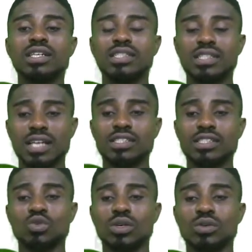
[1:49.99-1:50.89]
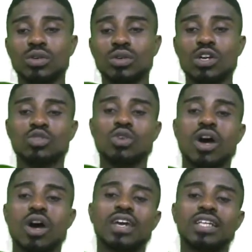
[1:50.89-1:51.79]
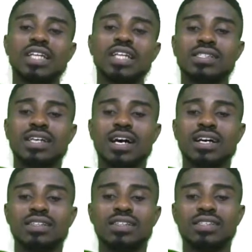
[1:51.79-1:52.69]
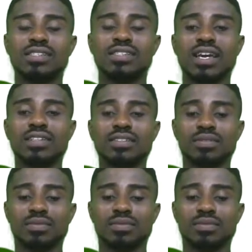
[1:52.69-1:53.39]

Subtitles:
Yes, it will. So our correct answer is 10.